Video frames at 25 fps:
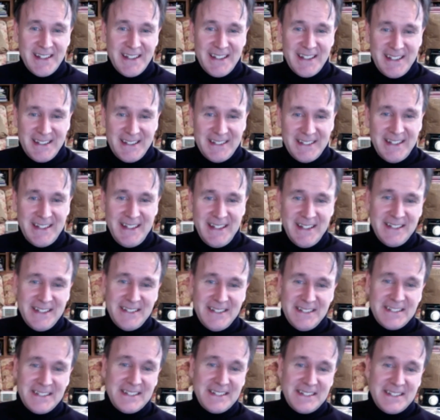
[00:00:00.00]
and
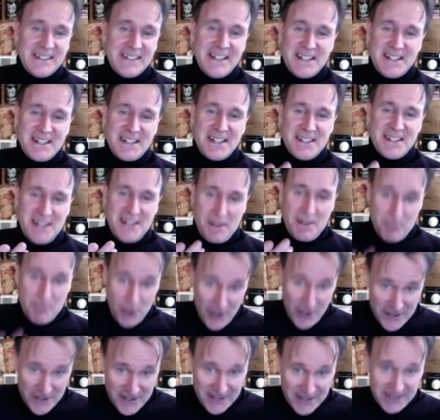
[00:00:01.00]
then this is a
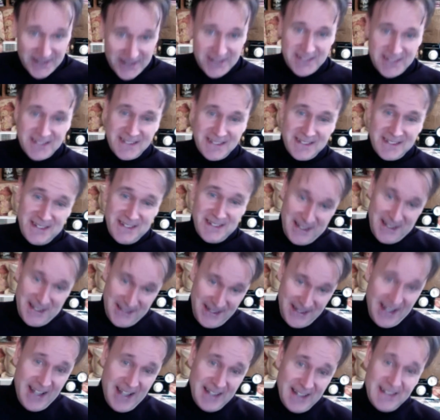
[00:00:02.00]
project, and
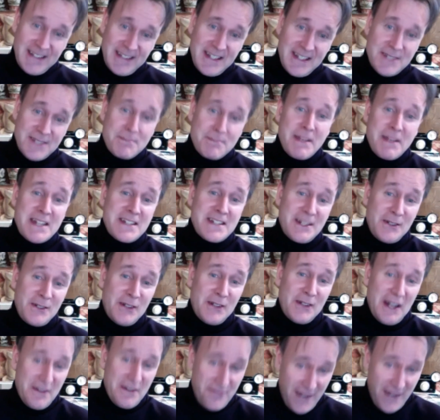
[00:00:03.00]
then it's based
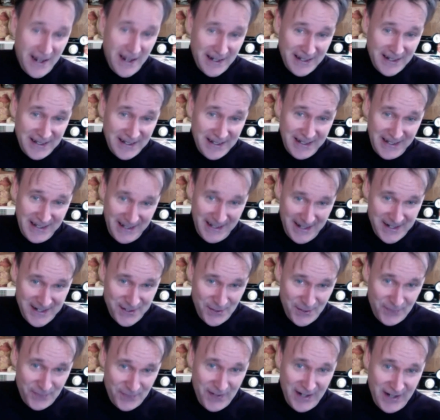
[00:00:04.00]
on a file in the case
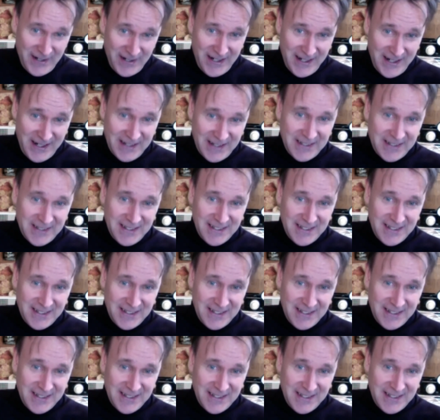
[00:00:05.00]
of ArchiCAD.